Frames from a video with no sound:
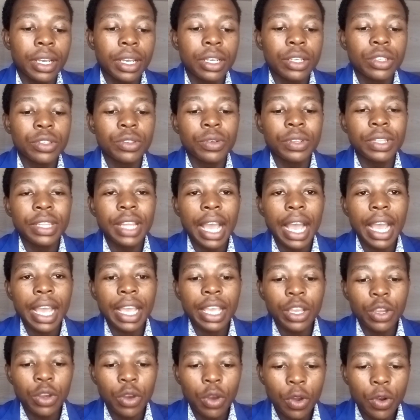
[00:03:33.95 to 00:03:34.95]
So their
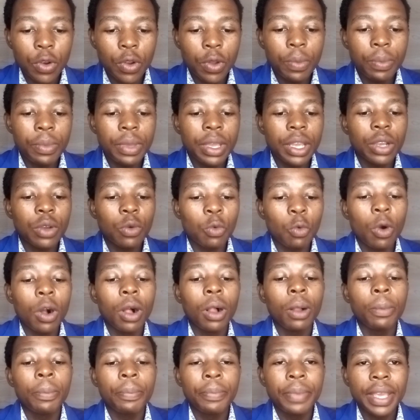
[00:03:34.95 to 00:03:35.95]
economic
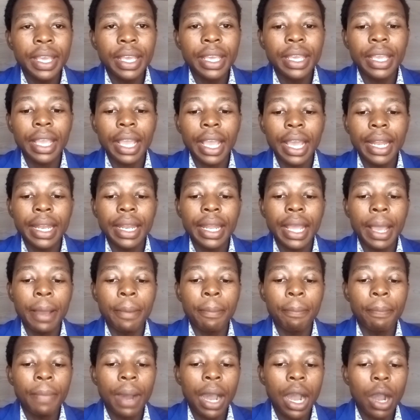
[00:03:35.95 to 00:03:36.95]
well-being and
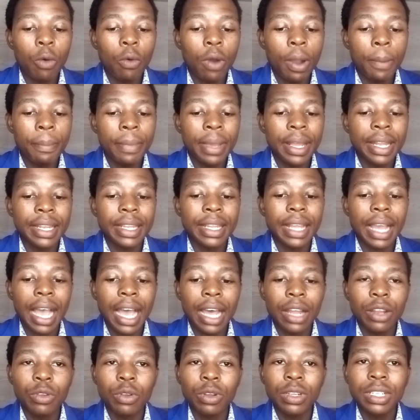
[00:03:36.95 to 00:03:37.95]
empowerment
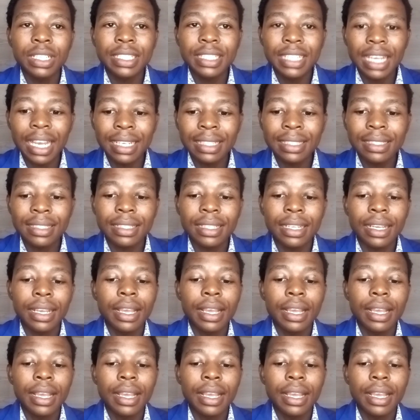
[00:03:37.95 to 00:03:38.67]
are not just